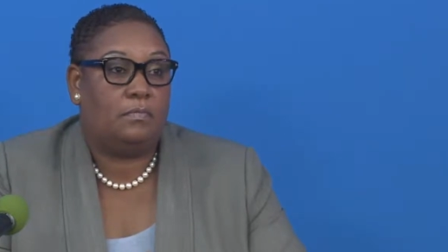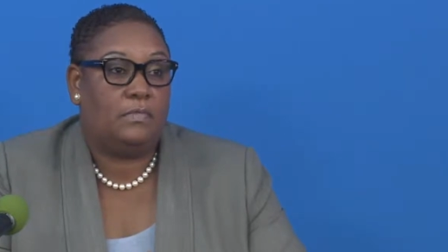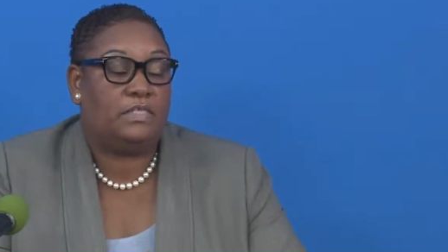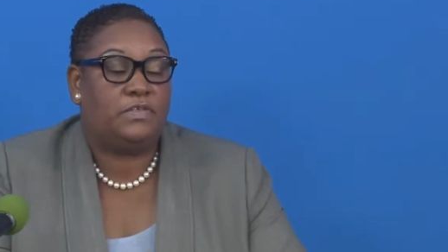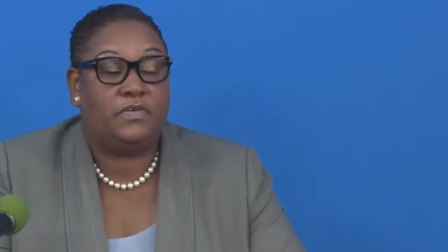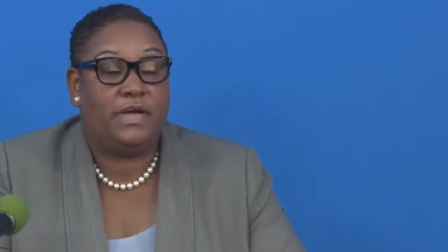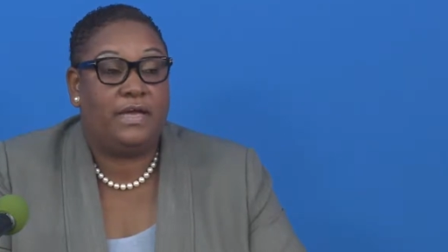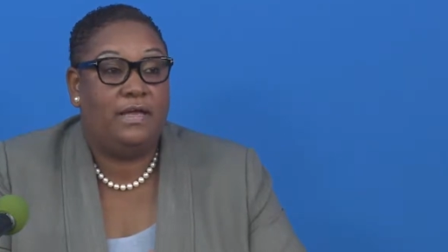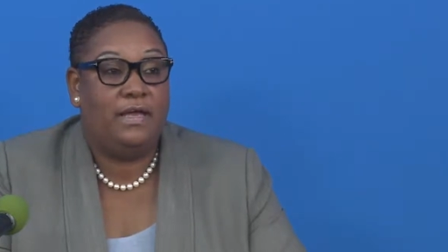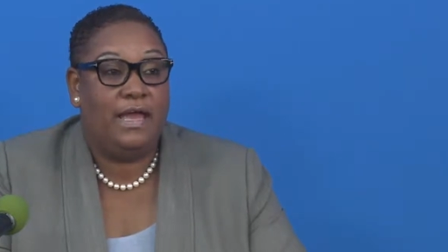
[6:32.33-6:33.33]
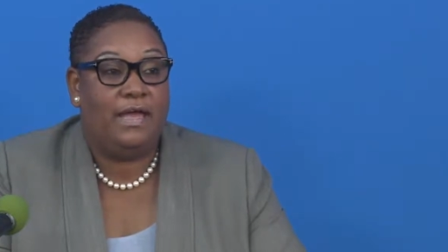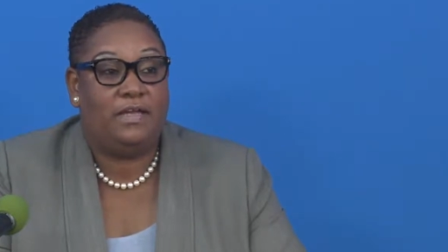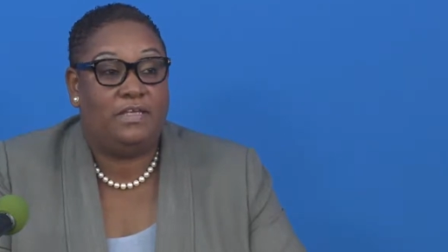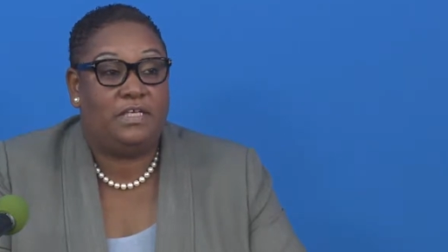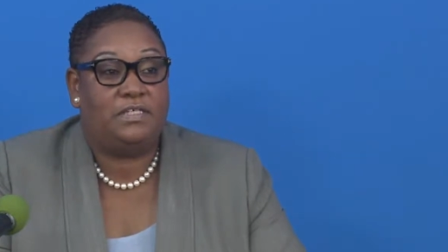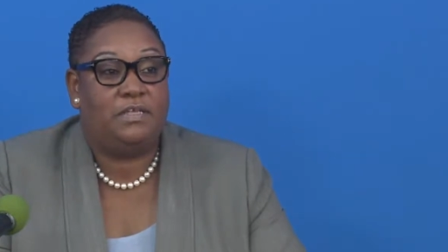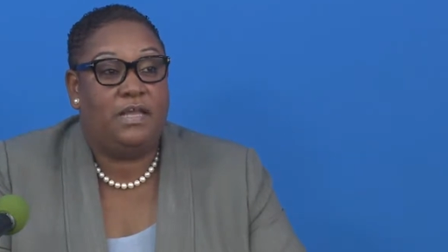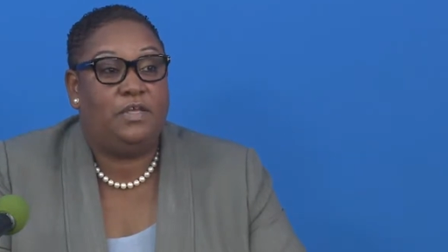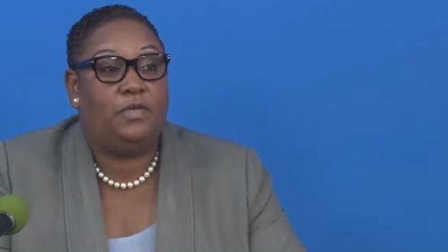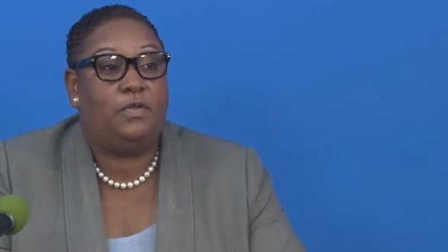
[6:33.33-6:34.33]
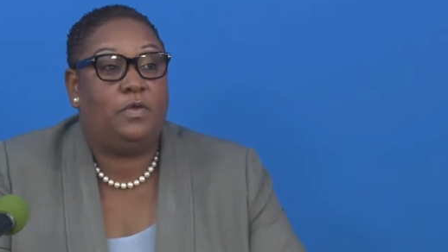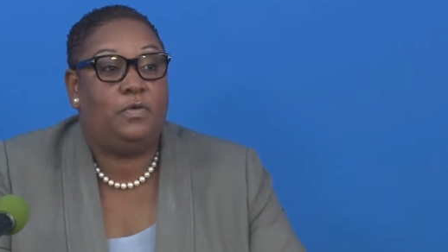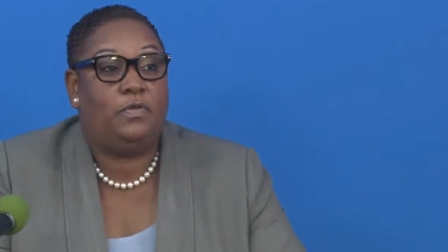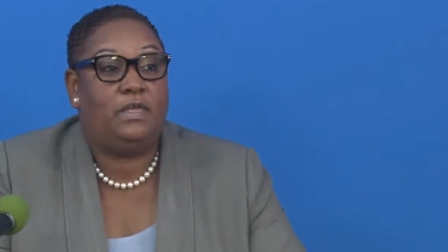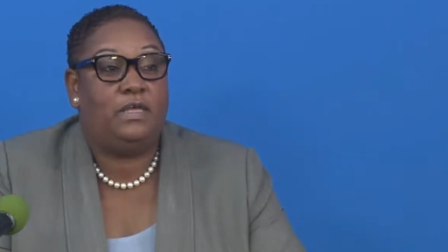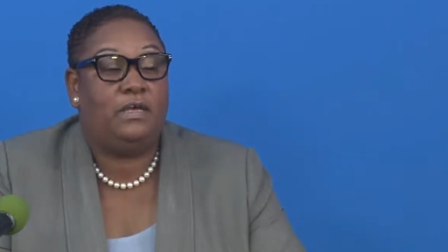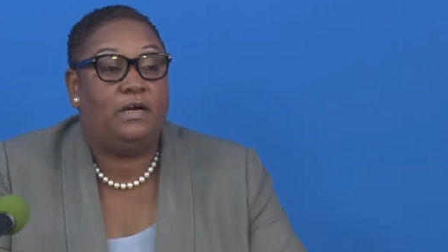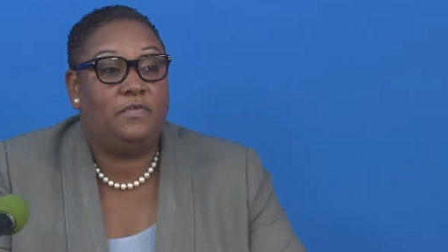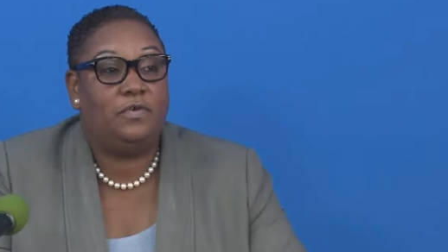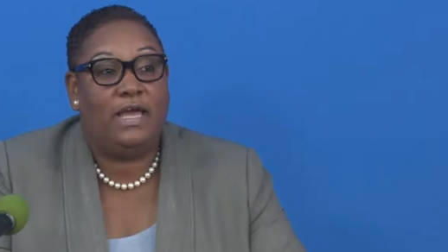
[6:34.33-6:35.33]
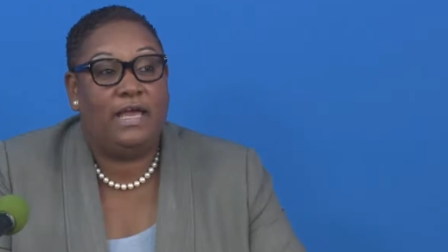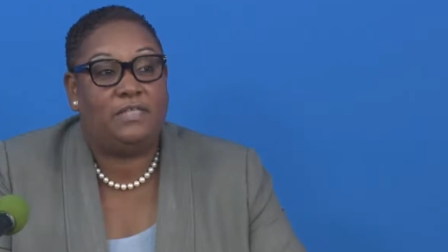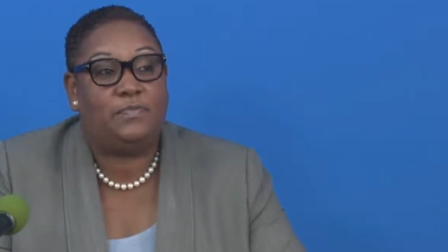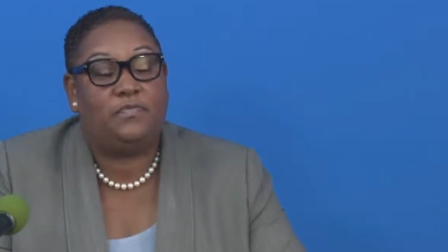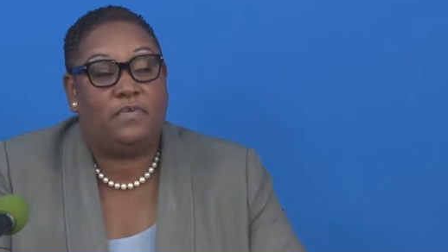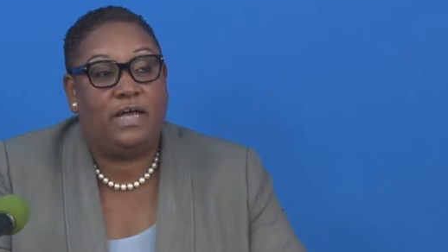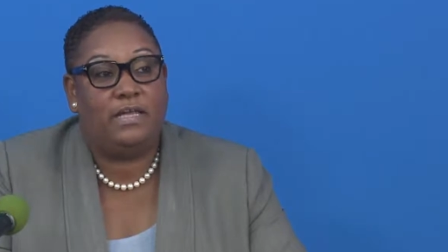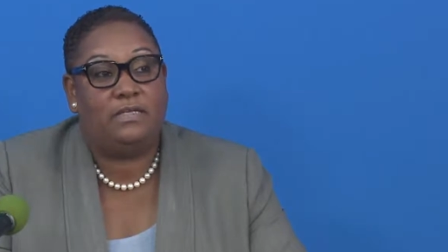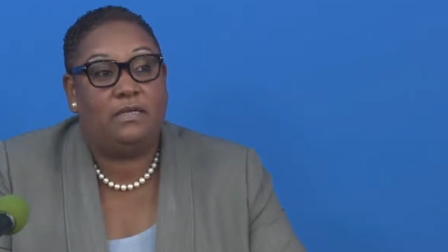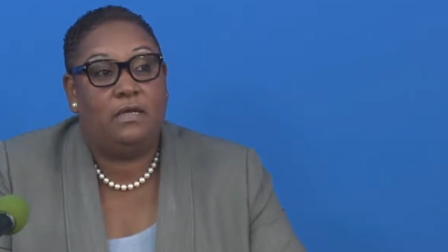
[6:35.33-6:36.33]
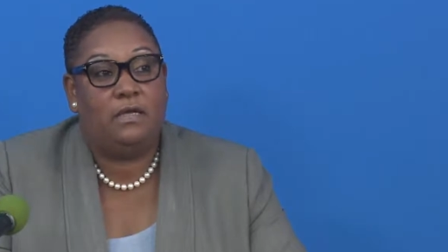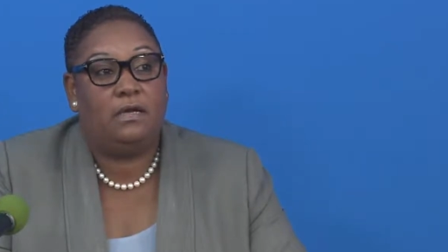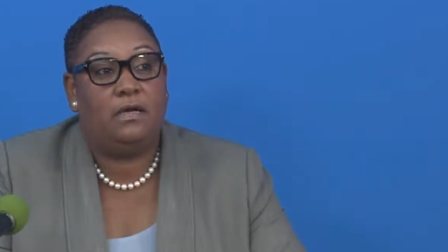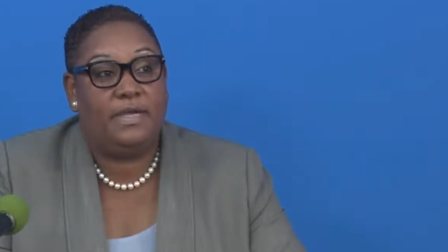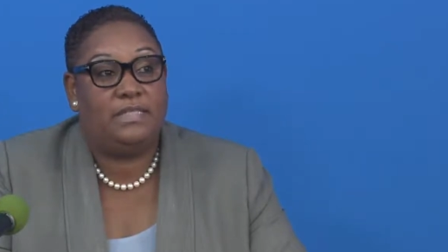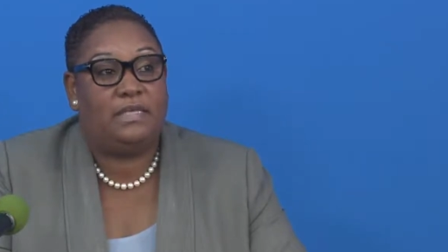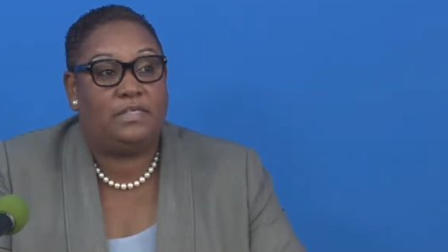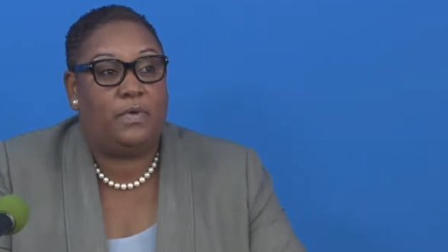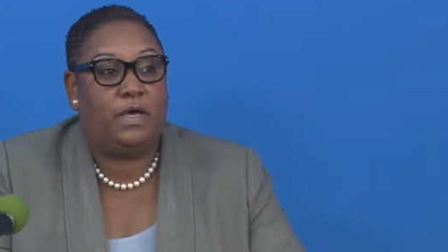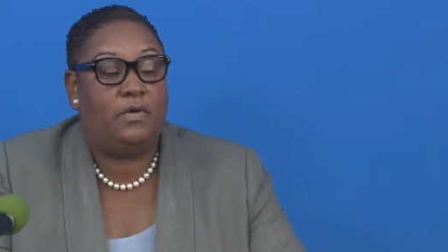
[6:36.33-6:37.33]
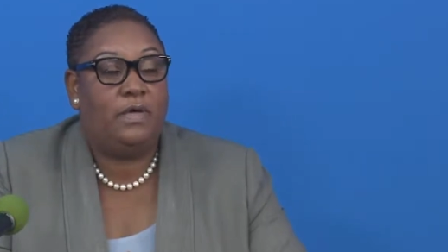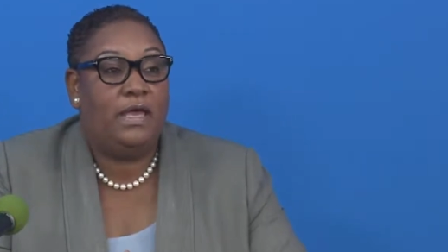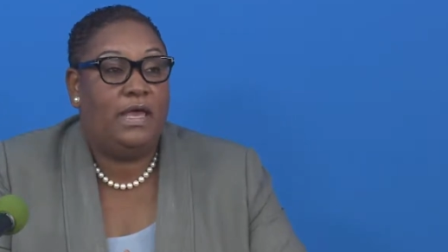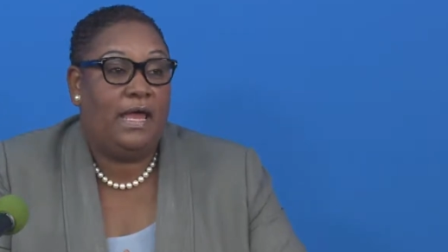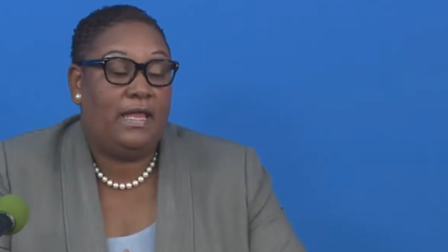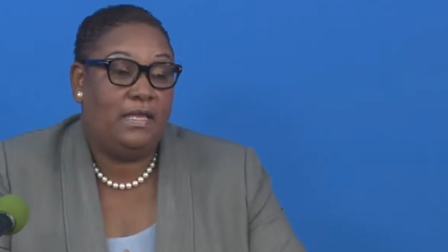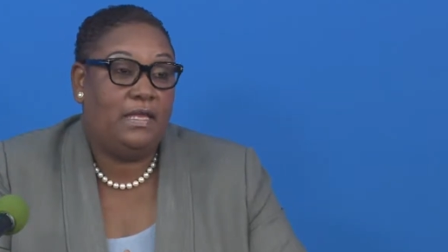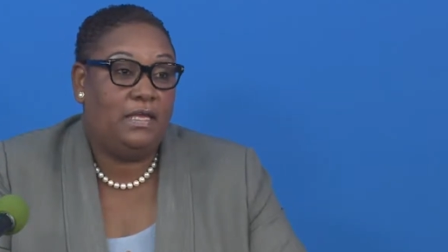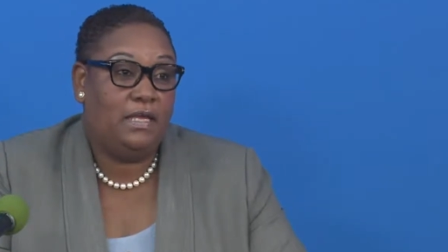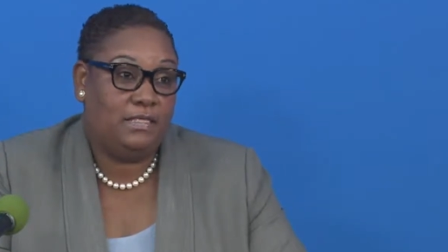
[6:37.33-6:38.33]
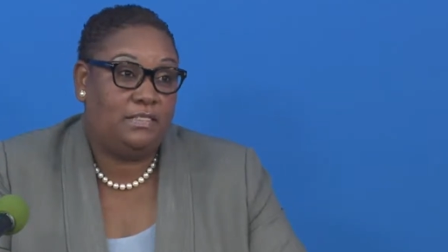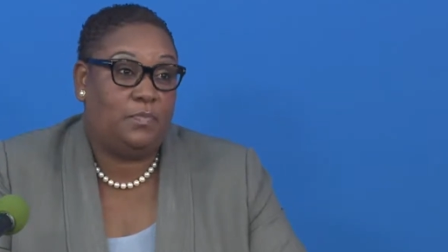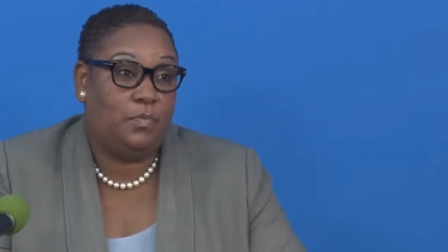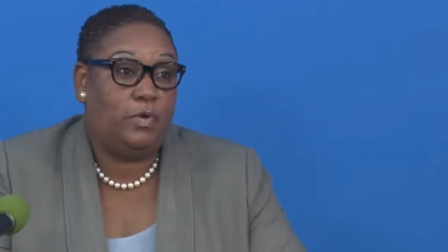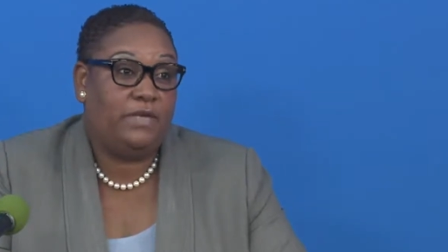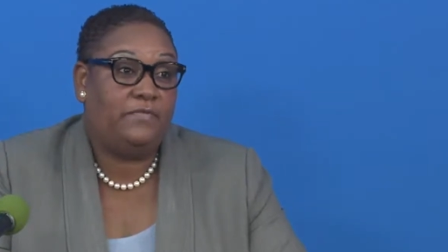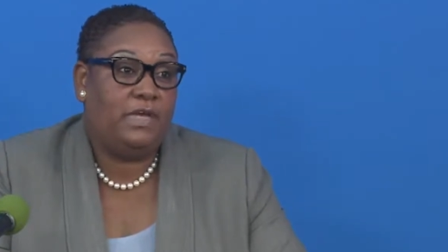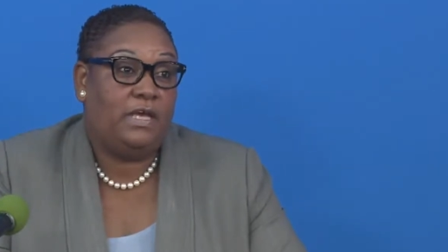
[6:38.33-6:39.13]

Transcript: That's correct. And just so that you know, the governor has provided comments as well, and he is supportive.